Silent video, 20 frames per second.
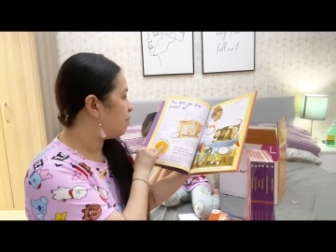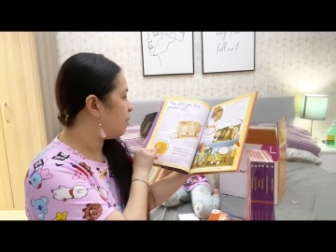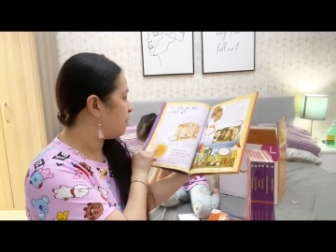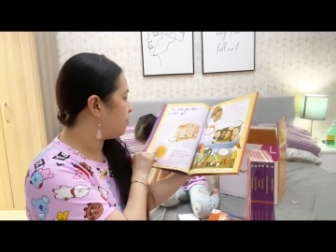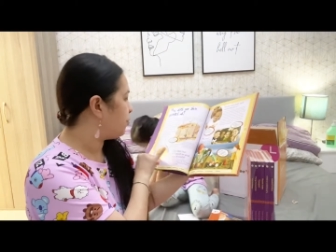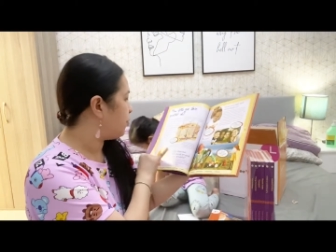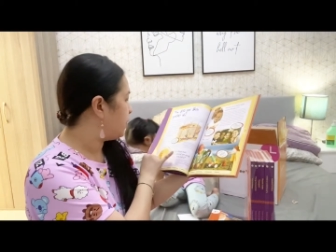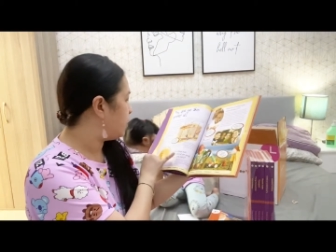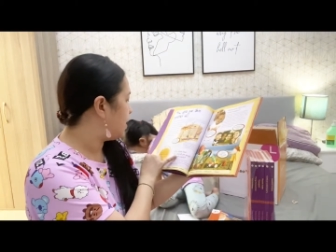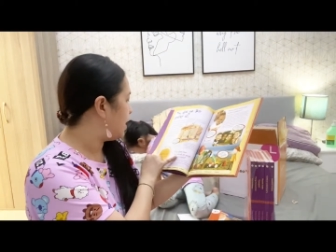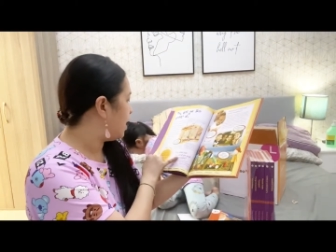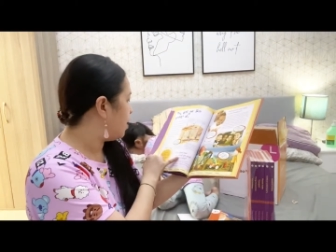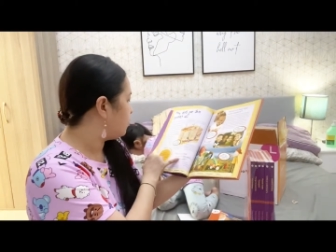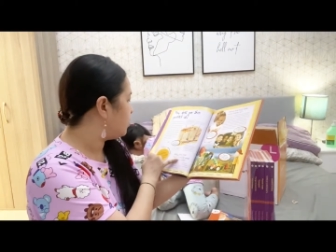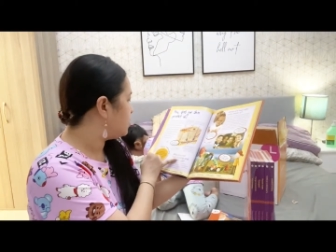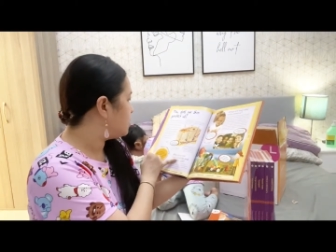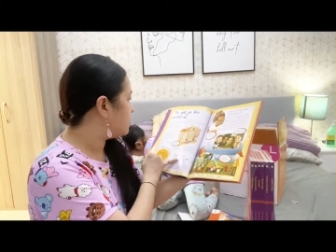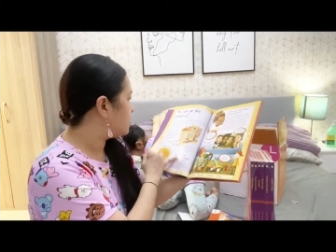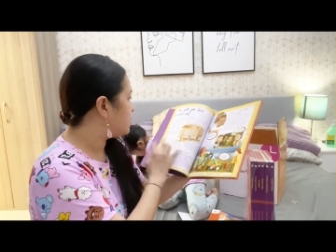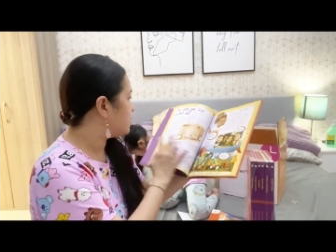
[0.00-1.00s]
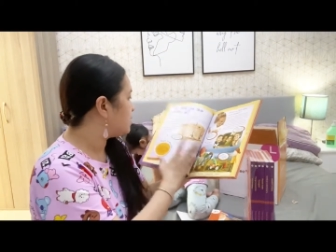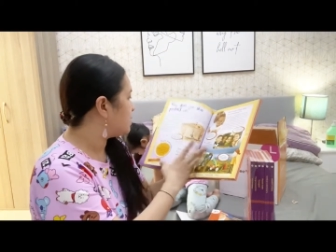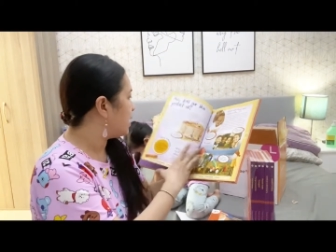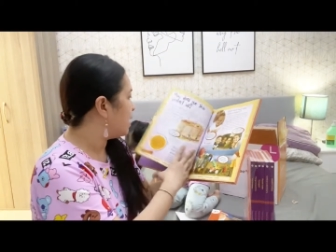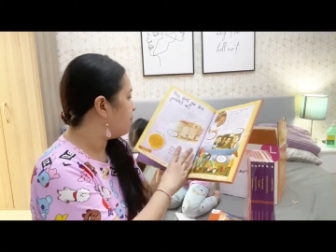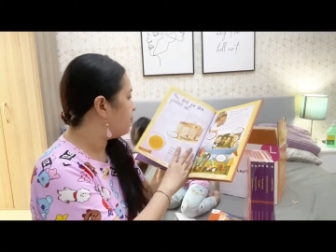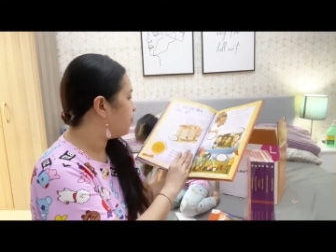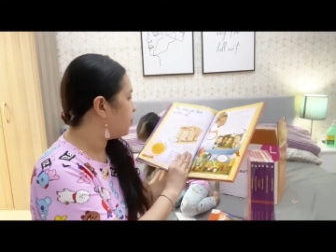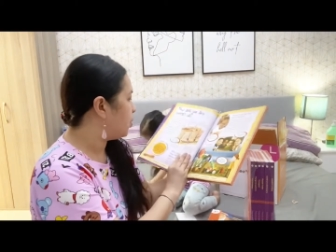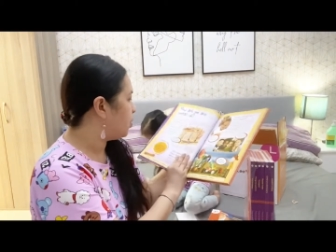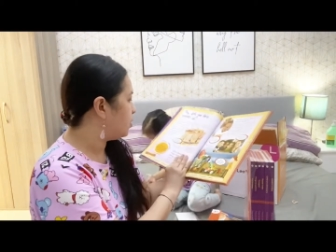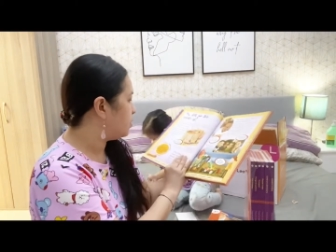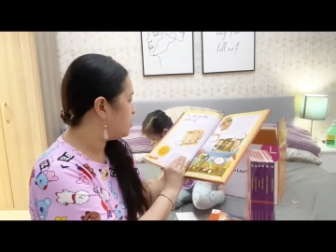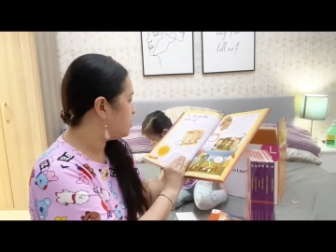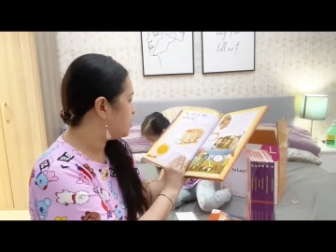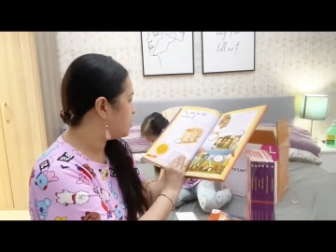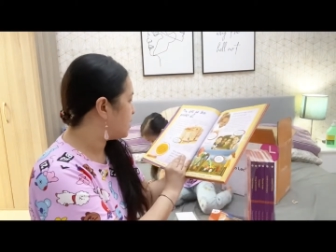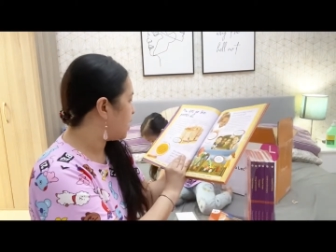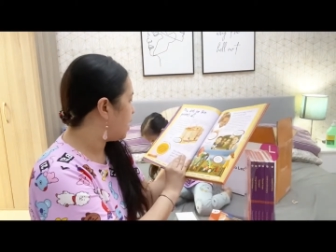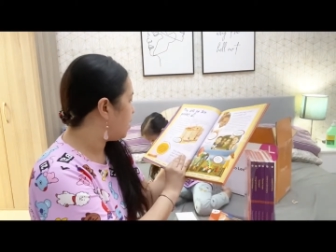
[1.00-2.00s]
But for now, this is the sample. This
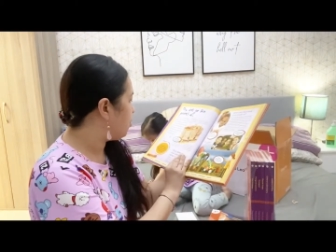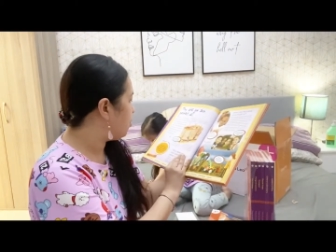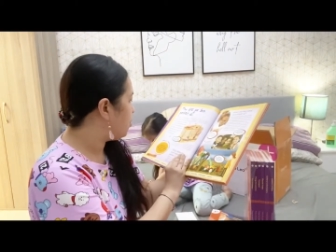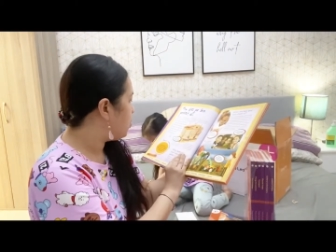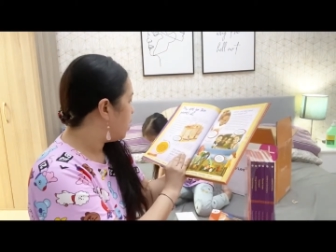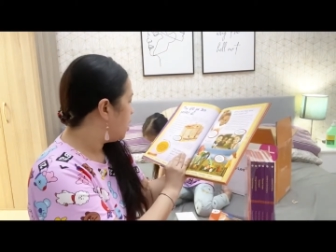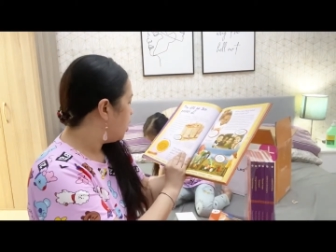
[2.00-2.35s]
is how